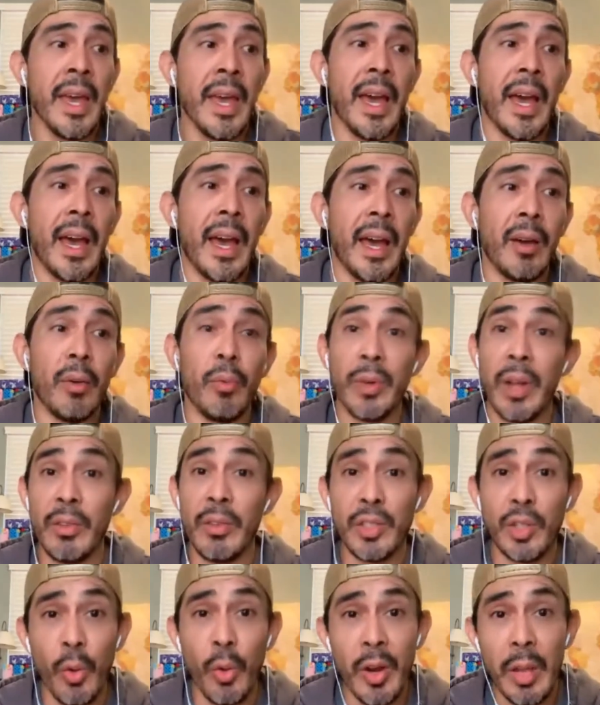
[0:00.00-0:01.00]
Uh, when I
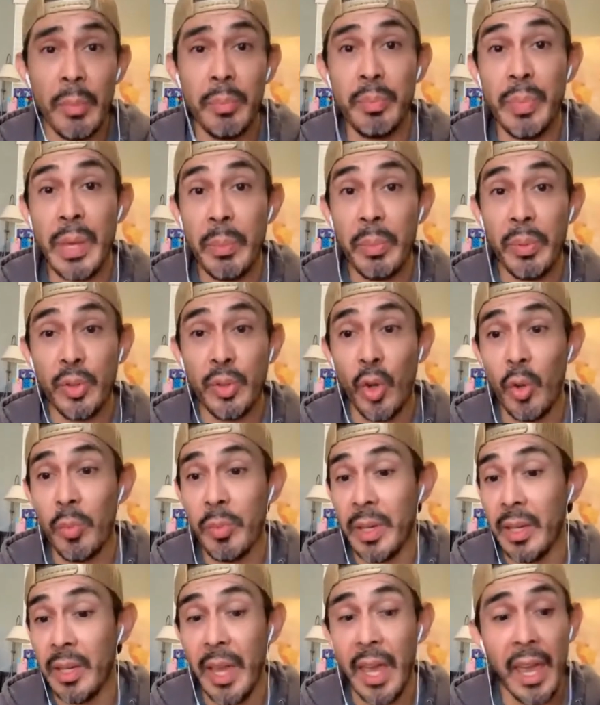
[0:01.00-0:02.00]
was growing up, people told
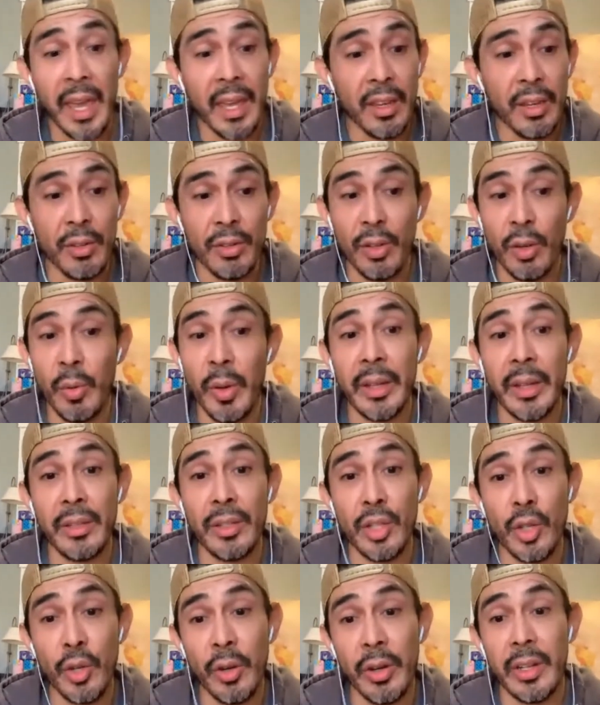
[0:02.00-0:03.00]
me, "Hey, you know what?
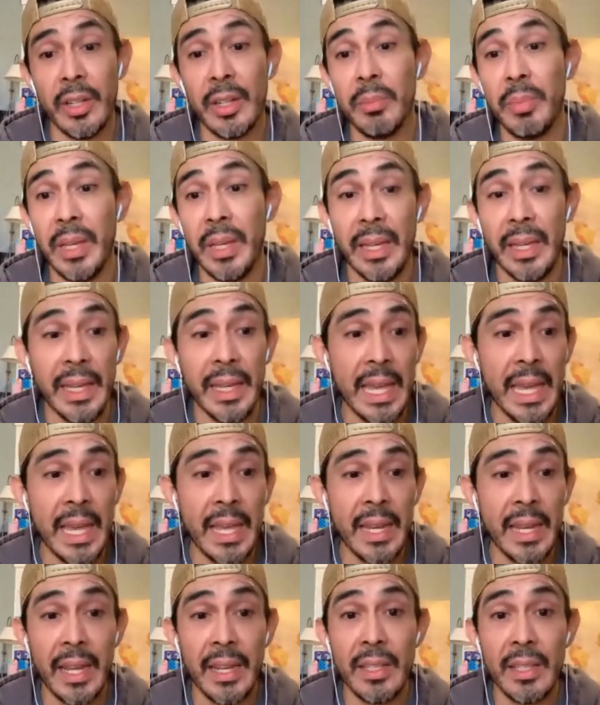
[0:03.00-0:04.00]
You're going to be
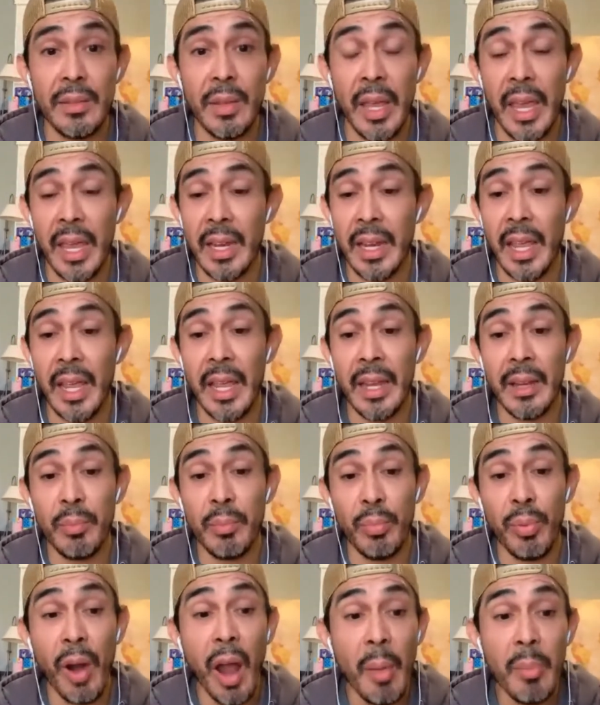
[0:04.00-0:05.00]
in, in this in, in
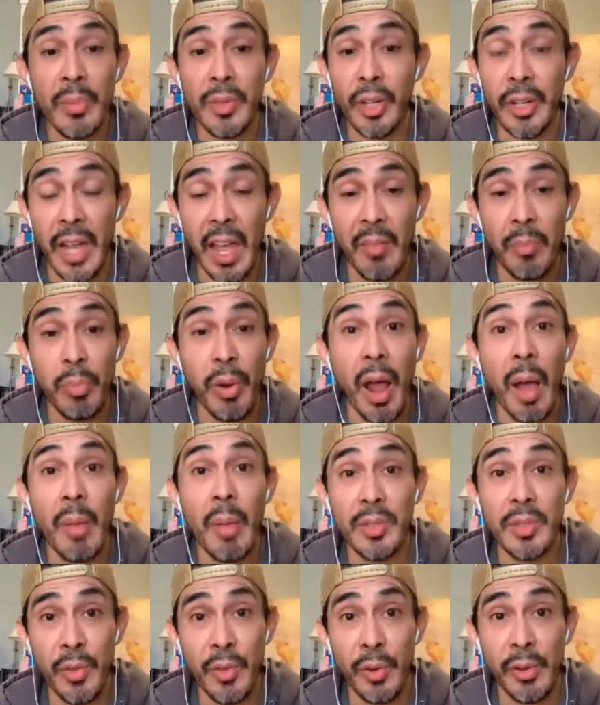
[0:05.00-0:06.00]
problem. You're going to have
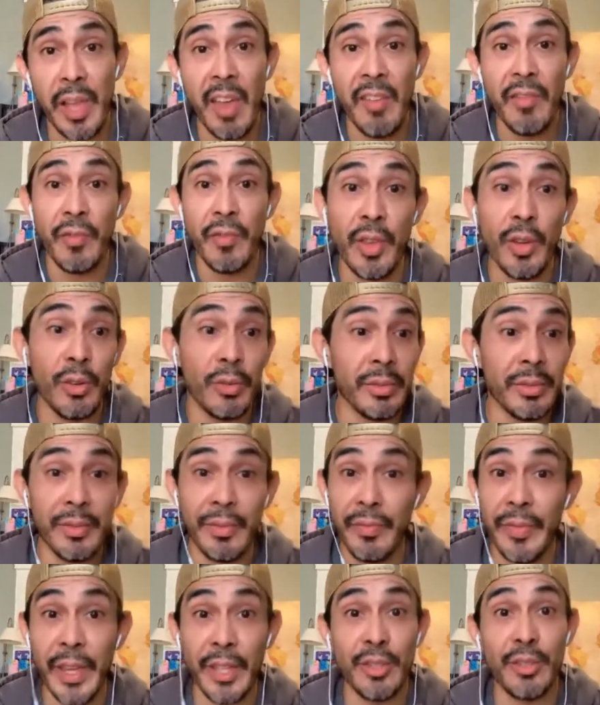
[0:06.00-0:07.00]
problems with your life don't
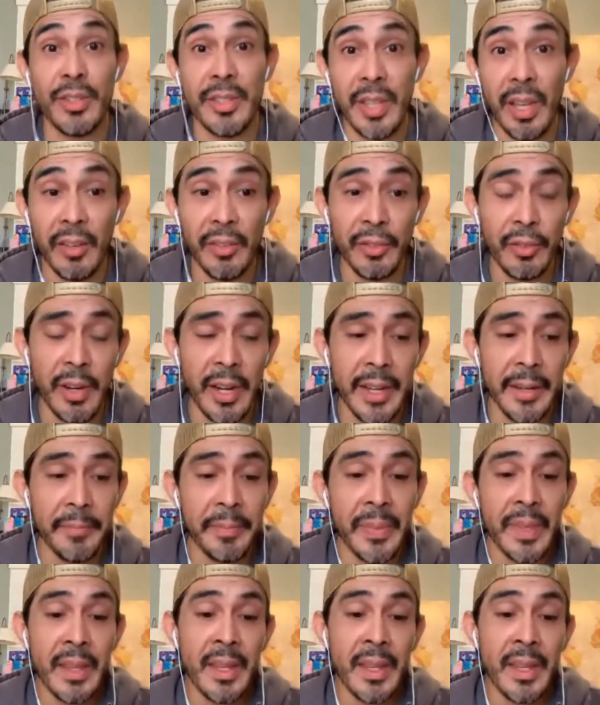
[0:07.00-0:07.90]
fix yourself, right?"